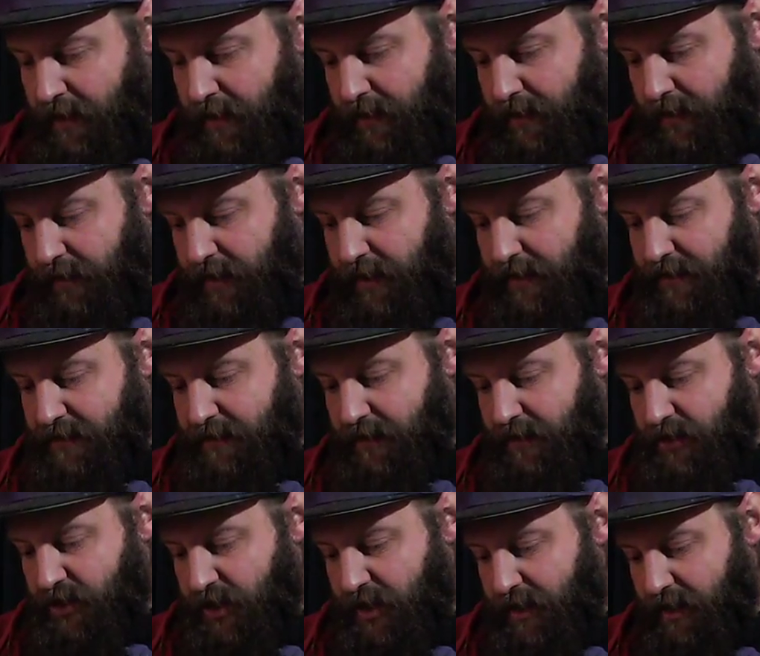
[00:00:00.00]
Yes, I
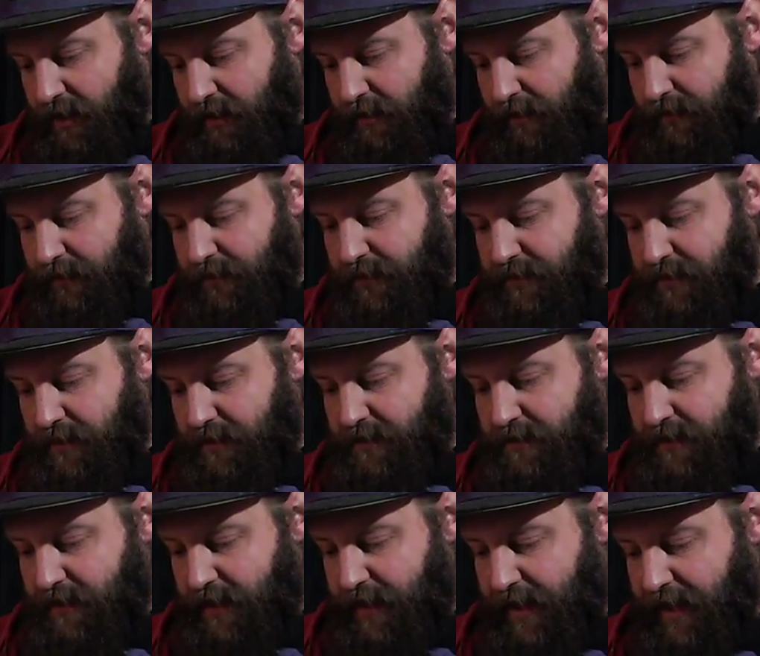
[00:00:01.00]
shall,
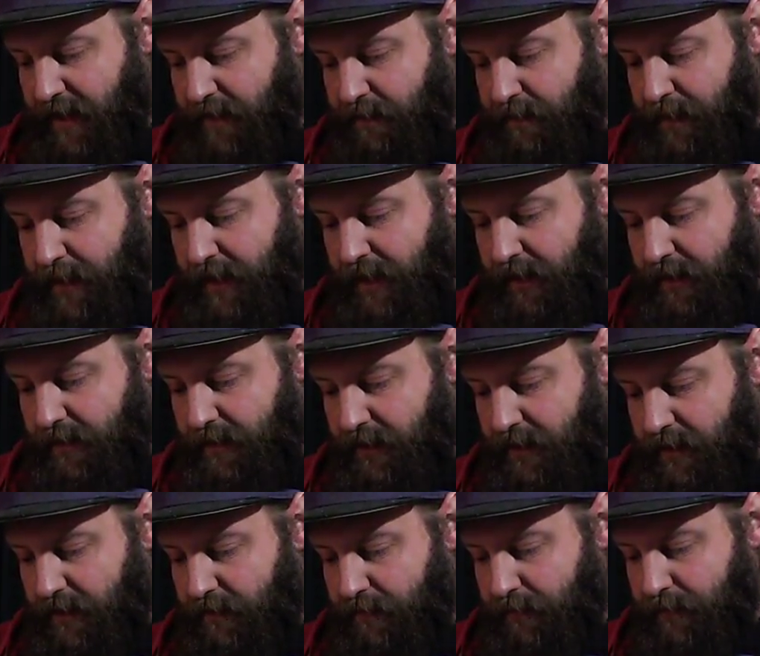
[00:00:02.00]
since that had
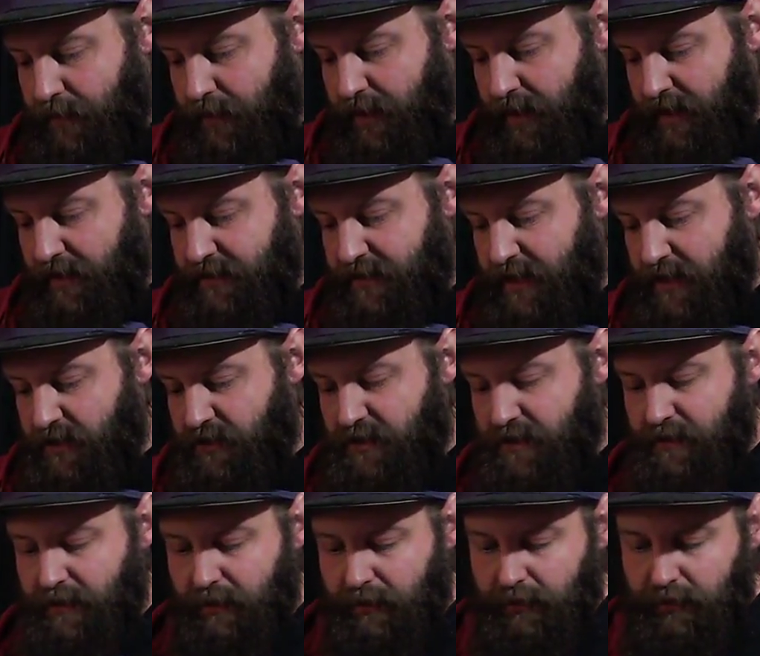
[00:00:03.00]
been my
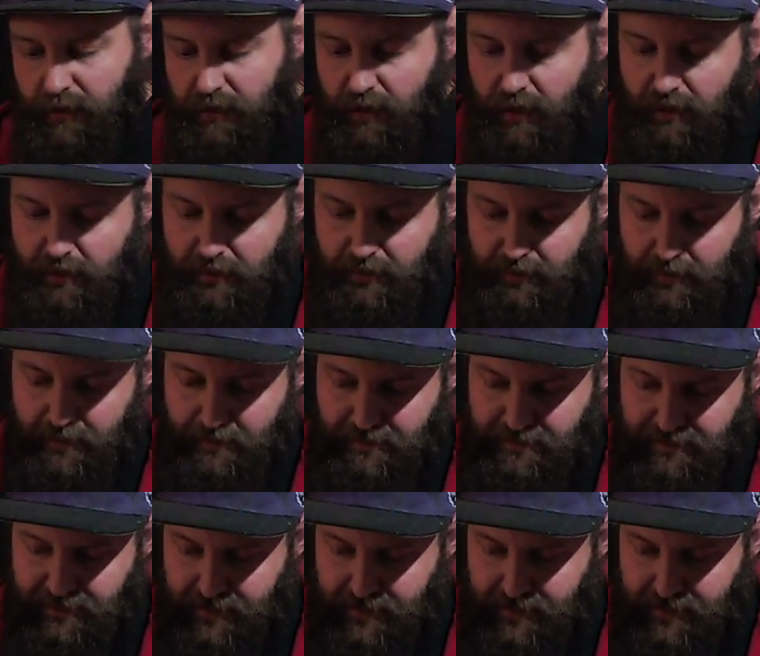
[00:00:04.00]
intention all along.